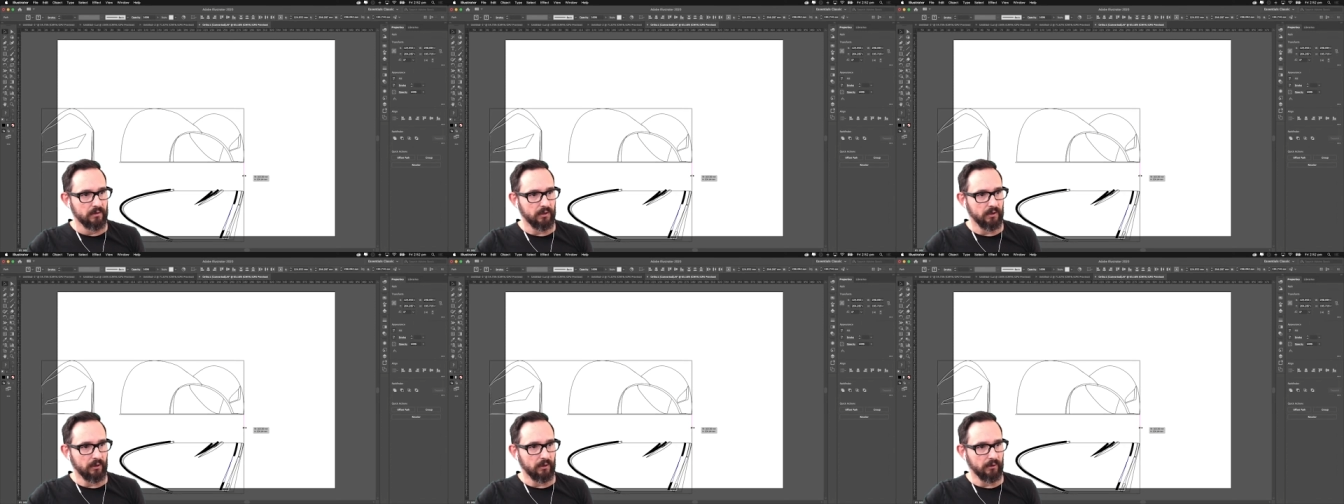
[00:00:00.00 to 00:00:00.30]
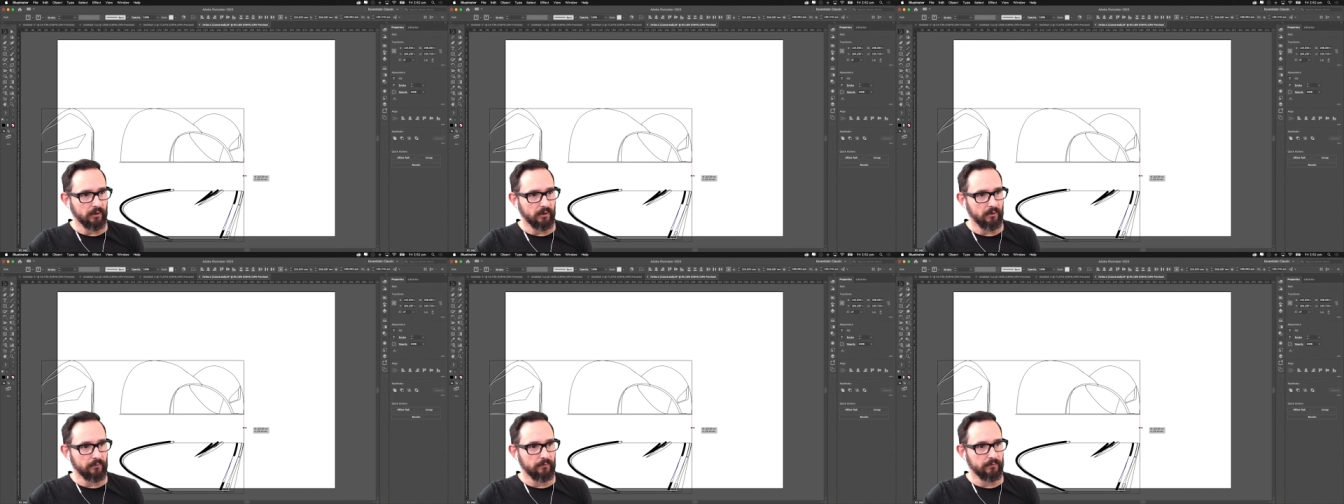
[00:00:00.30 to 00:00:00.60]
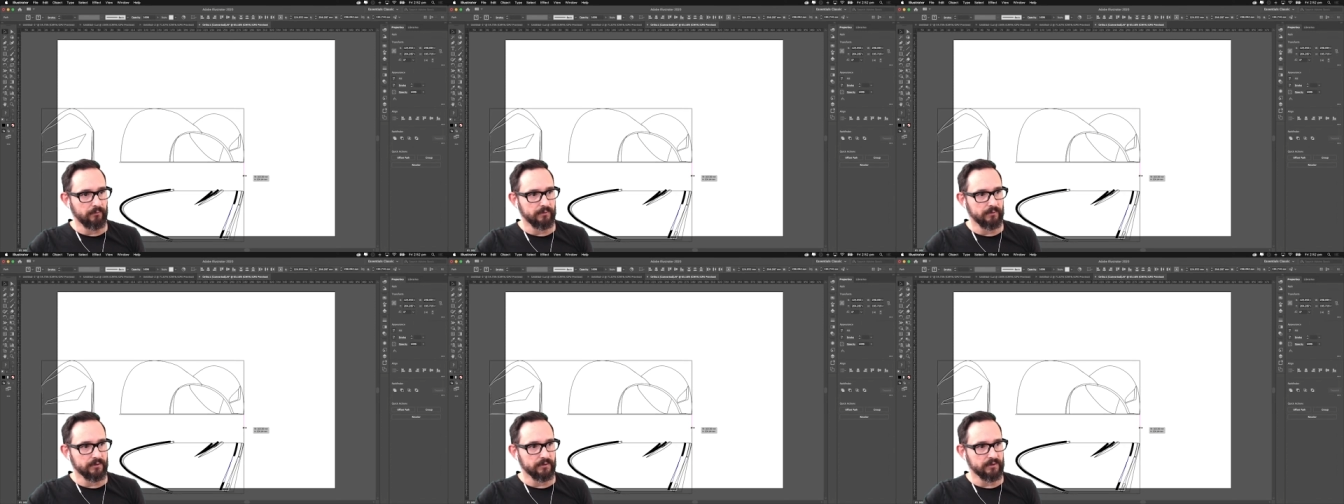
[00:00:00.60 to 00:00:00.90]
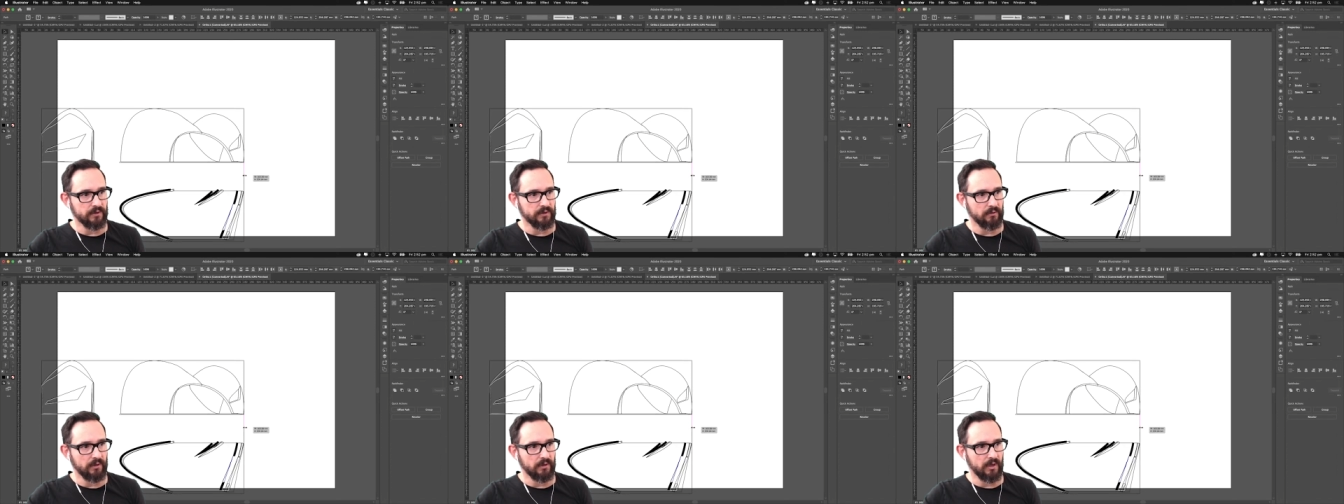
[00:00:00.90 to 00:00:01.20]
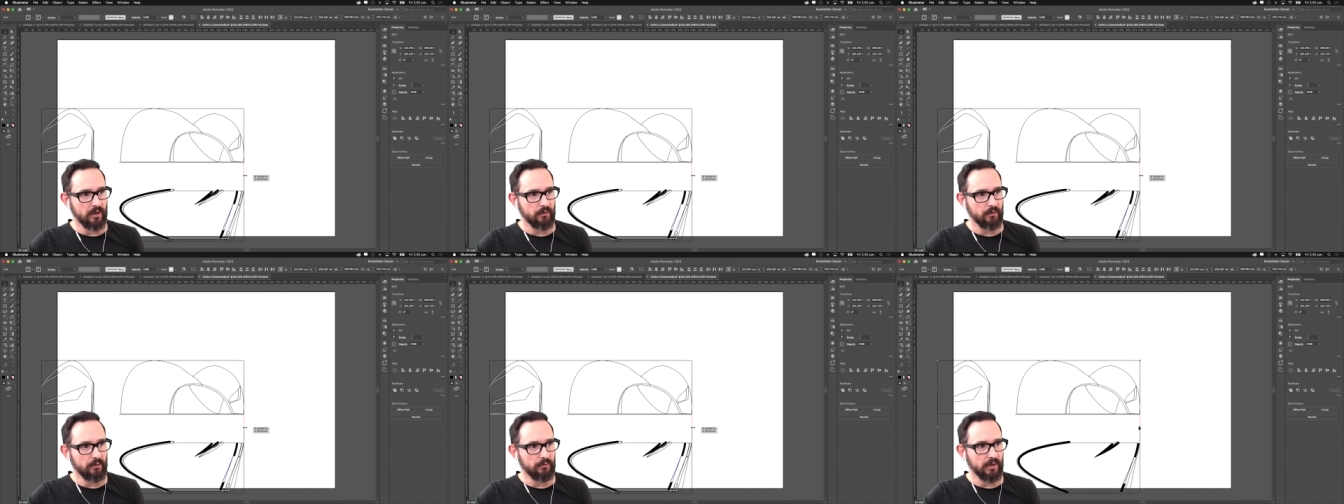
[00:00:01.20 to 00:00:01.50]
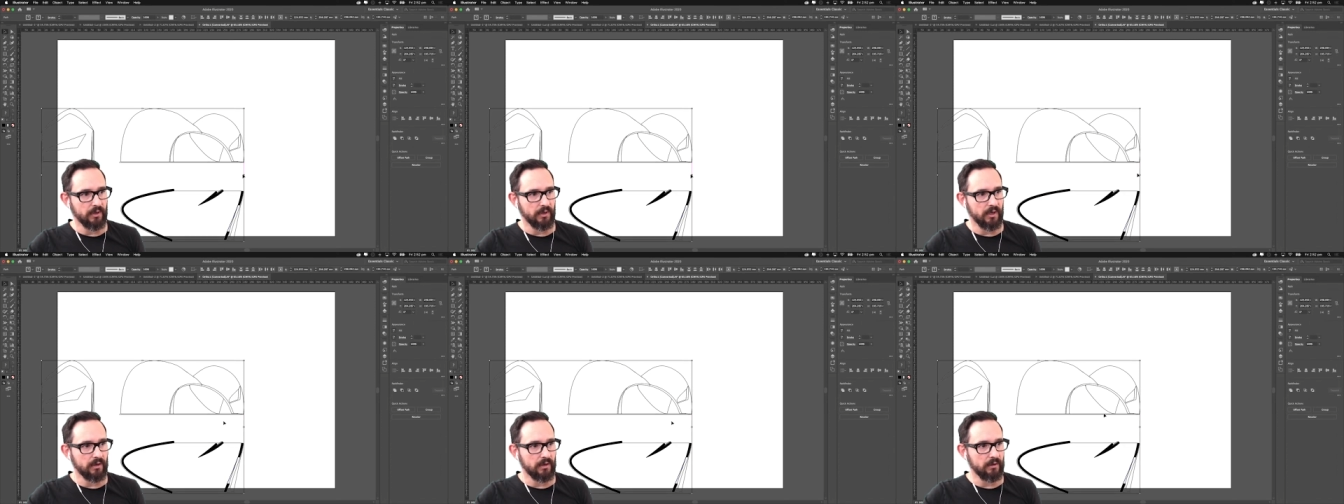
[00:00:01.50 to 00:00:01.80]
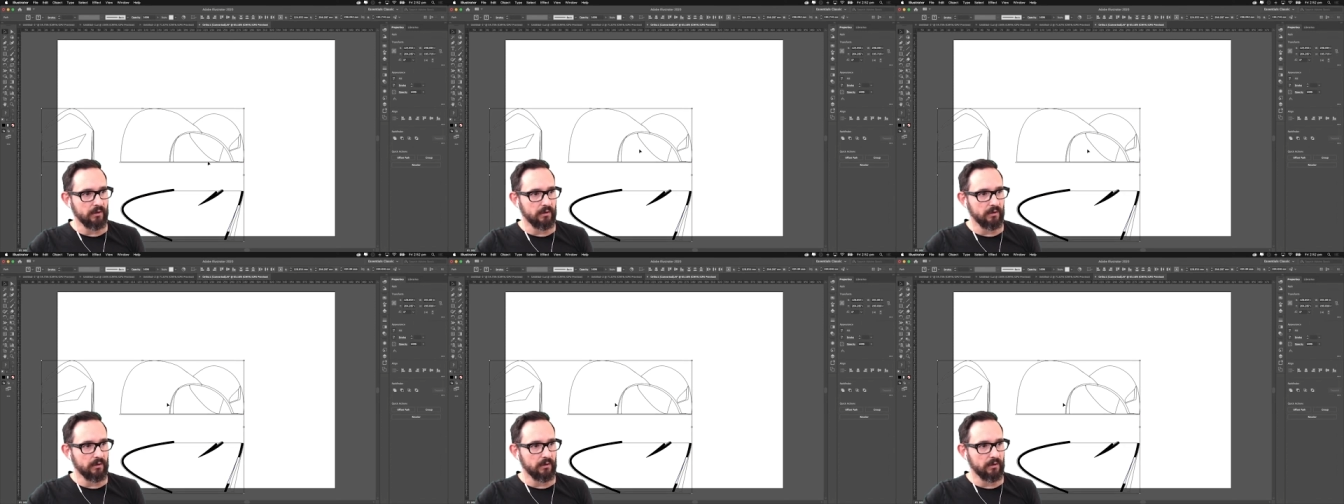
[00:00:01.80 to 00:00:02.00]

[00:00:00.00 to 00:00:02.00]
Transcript: There we go. So now we are